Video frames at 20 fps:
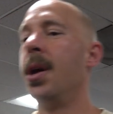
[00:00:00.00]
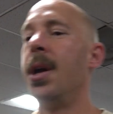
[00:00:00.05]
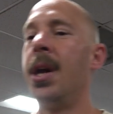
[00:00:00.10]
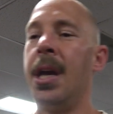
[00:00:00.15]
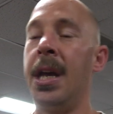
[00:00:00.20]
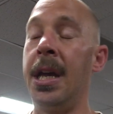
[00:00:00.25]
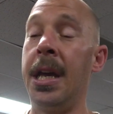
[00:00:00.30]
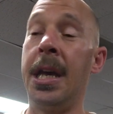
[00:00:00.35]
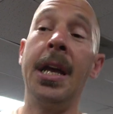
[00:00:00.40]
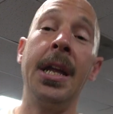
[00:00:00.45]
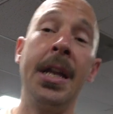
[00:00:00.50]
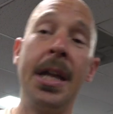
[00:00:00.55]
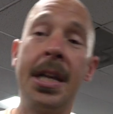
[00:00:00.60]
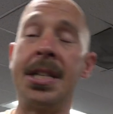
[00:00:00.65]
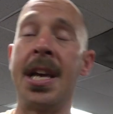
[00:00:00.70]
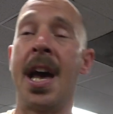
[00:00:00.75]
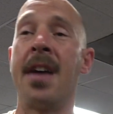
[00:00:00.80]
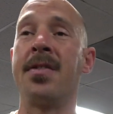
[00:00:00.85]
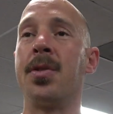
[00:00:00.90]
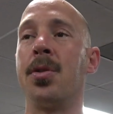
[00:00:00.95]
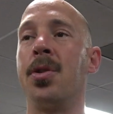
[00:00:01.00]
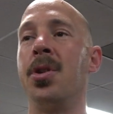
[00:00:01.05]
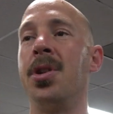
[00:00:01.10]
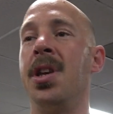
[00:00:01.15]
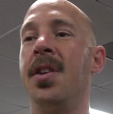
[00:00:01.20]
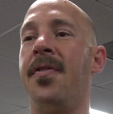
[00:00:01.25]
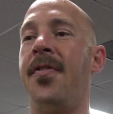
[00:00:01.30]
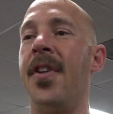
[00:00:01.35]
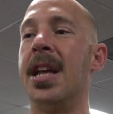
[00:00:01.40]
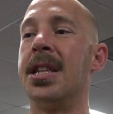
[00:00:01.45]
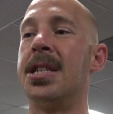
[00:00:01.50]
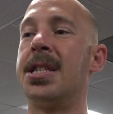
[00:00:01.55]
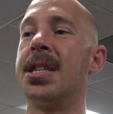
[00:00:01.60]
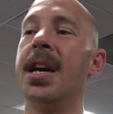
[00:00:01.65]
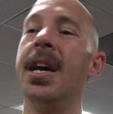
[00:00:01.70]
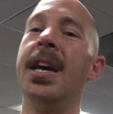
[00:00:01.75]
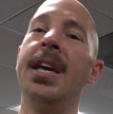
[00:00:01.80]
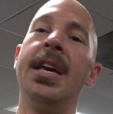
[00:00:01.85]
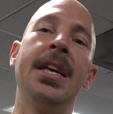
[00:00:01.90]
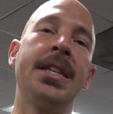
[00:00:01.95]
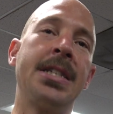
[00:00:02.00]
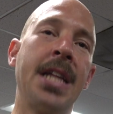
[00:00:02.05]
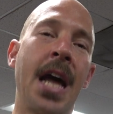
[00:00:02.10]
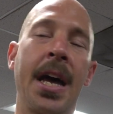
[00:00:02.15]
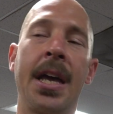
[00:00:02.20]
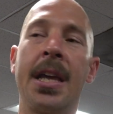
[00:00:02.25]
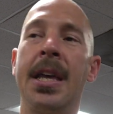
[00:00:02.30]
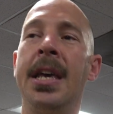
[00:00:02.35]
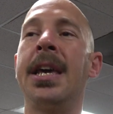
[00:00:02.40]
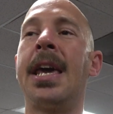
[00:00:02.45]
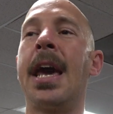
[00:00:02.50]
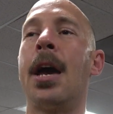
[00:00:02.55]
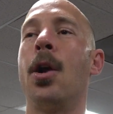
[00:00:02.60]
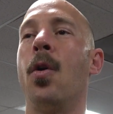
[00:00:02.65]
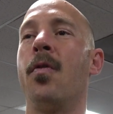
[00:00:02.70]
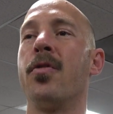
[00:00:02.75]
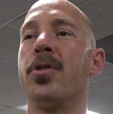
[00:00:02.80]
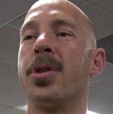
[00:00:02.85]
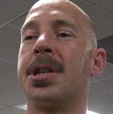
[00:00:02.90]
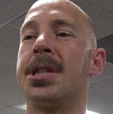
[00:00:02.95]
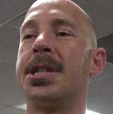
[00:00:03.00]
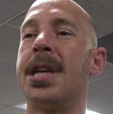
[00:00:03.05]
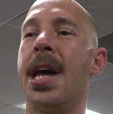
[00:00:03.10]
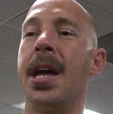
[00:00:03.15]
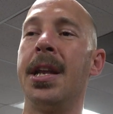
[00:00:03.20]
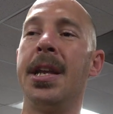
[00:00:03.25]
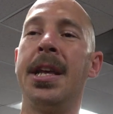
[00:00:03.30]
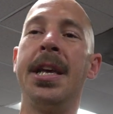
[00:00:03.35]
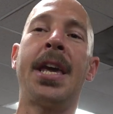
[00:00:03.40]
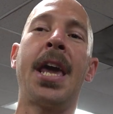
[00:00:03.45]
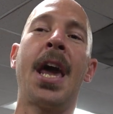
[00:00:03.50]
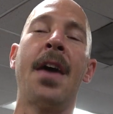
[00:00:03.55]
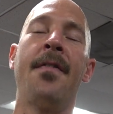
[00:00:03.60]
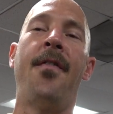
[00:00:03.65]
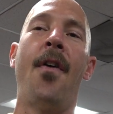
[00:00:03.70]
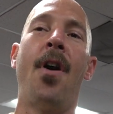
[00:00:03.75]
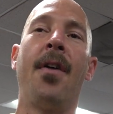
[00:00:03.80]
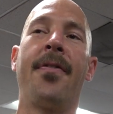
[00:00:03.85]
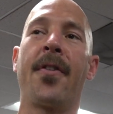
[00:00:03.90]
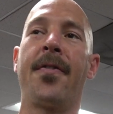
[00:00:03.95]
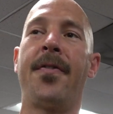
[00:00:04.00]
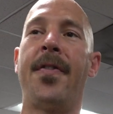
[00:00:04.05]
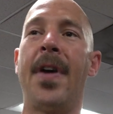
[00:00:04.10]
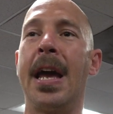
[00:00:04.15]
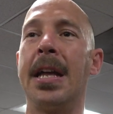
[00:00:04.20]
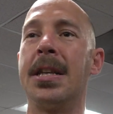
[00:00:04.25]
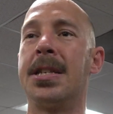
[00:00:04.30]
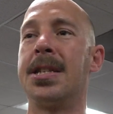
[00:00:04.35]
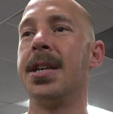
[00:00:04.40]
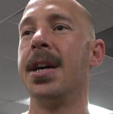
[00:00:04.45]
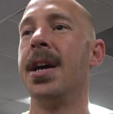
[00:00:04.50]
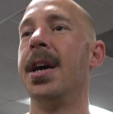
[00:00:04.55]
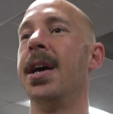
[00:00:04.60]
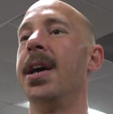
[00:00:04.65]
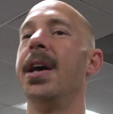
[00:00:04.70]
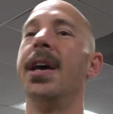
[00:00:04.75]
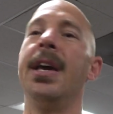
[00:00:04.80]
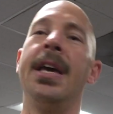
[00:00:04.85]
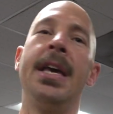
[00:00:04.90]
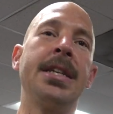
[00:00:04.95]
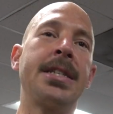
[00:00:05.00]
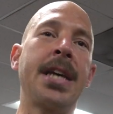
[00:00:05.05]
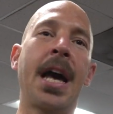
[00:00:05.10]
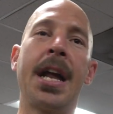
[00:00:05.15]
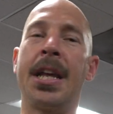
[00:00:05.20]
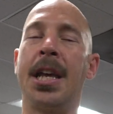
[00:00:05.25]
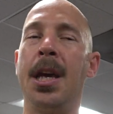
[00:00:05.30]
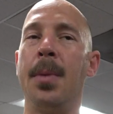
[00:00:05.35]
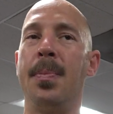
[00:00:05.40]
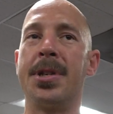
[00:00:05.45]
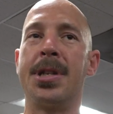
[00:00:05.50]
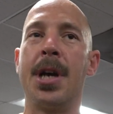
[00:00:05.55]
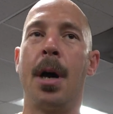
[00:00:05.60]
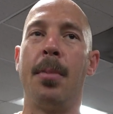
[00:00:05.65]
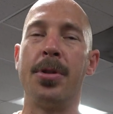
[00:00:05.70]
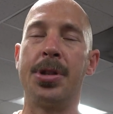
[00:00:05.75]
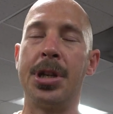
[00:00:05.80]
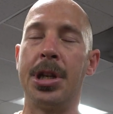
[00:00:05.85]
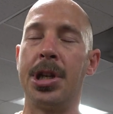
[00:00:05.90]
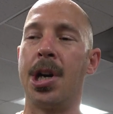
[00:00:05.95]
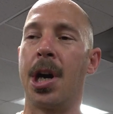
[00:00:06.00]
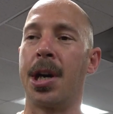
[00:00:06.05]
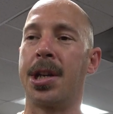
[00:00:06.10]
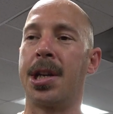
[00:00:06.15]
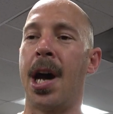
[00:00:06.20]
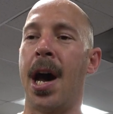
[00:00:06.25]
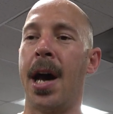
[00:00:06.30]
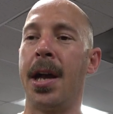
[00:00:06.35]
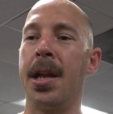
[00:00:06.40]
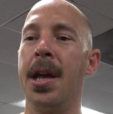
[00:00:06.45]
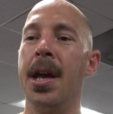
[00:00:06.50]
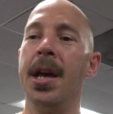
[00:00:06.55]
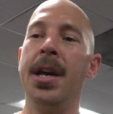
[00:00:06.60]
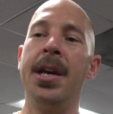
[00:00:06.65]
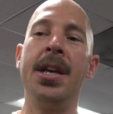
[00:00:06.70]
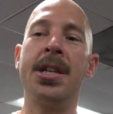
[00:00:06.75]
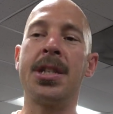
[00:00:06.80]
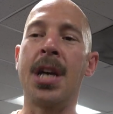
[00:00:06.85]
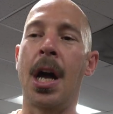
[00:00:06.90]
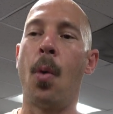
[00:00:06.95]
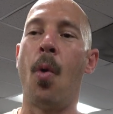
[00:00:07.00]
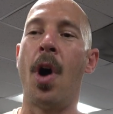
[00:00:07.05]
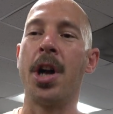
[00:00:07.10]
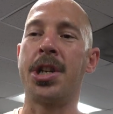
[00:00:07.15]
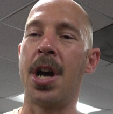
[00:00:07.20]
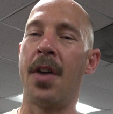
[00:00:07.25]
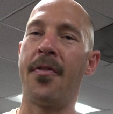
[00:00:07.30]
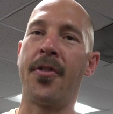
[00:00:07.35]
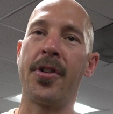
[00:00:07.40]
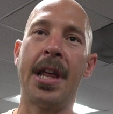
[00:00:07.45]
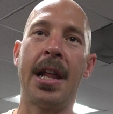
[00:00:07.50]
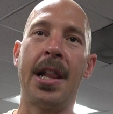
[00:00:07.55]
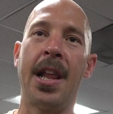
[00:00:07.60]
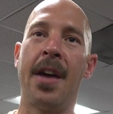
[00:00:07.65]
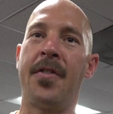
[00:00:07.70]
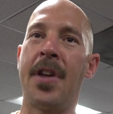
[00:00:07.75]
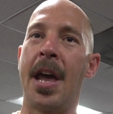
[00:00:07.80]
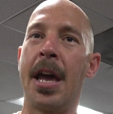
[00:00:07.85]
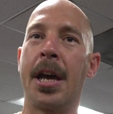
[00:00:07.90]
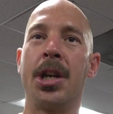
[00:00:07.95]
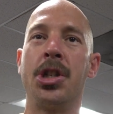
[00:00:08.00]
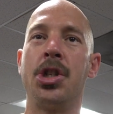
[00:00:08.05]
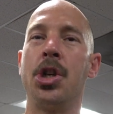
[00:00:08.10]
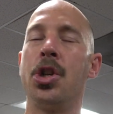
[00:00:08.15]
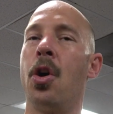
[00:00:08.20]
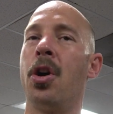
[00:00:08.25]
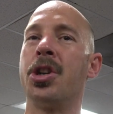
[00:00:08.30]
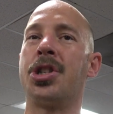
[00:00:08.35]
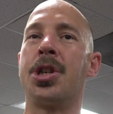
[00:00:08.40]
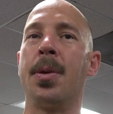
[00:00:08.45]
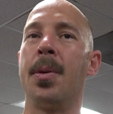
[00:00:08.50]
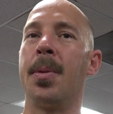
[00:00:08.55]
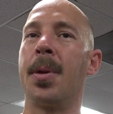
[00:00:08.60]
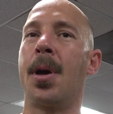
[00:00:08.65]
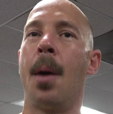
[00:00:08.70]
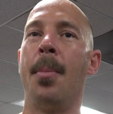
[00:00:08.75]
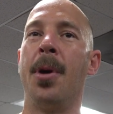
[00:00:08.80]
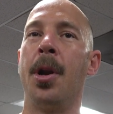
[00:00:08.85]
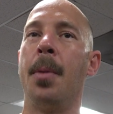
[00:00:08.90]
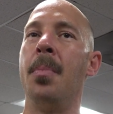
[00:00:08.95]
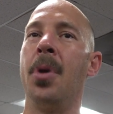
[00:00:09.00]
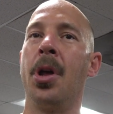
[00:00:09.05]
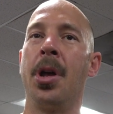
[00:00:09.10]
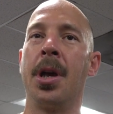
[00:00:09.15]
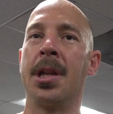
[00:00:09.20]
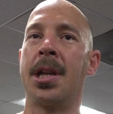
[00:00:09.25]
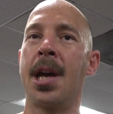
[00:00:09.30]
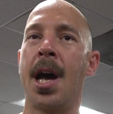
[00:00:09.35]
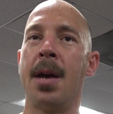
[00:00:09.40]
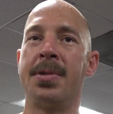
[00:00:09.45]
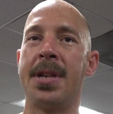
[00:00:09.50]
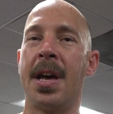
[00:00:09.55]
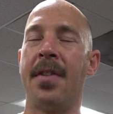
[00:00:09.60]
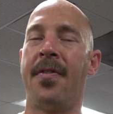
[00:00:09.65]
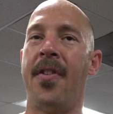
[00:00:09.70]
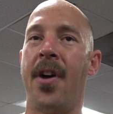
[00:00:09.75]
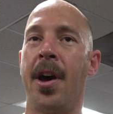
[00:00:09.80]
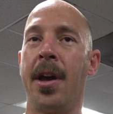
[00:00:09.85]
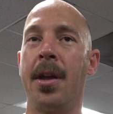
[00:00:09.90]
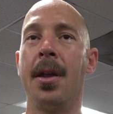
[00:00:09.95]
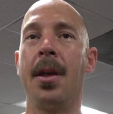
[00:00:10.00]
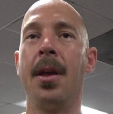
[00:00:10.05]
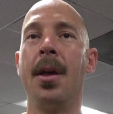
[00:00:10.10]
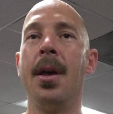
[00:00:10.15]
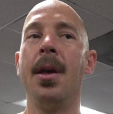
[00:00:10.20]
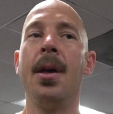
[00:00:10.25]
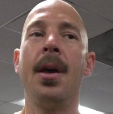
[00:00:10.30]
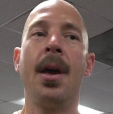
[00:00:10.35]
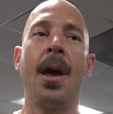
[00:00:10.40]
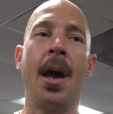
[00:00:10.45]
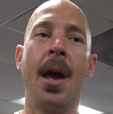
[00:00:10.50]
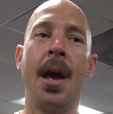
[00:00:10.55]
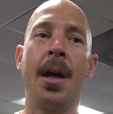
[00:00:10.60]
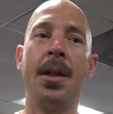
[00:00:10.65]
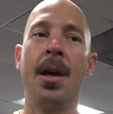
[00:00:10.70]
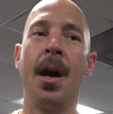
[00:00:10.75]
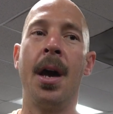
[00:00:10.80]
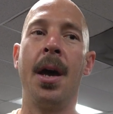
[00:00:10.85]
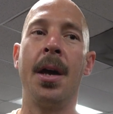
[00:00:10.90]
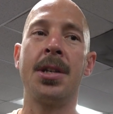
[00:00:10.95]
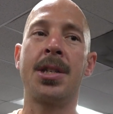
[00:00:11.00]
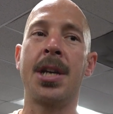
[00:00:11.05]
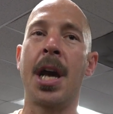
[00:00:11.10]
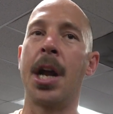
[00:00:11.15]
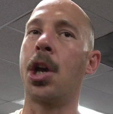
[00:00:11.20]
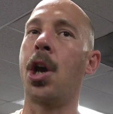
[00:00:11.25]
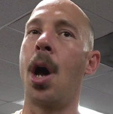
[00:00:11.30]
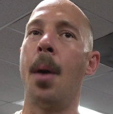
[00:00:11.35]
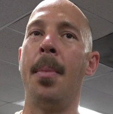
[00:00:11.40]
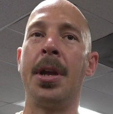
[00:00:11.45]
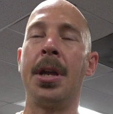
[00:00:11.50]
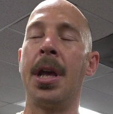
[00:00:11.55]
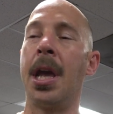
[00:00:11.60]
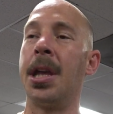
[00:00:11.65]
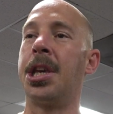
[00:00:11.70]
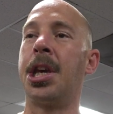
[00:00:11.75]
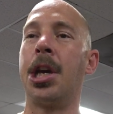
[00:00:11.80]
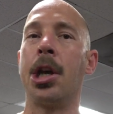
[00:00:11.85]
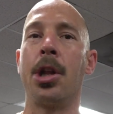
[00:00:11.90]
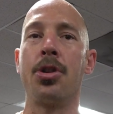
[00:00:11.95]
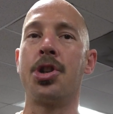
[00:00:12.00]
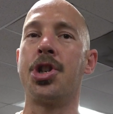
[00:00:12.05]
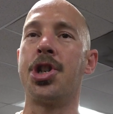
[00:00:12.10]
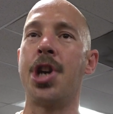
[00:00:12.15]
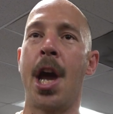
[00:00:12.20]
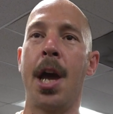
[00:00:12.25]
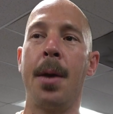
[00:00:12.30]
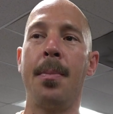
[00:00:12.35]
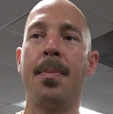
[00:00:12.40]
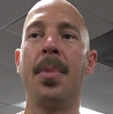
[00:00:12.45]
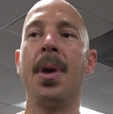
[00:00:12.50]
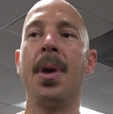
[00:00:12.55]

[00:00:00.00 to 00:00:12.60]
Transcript: He, he needs to have some good defense. He's not. He can't overextend. He can't fall for feints. He's got to keep his elbows in tucked tight. He's got to watch out for that left hand because you know it's going to be coming a million times that fight. And uh, he's got to come in, in killer shape.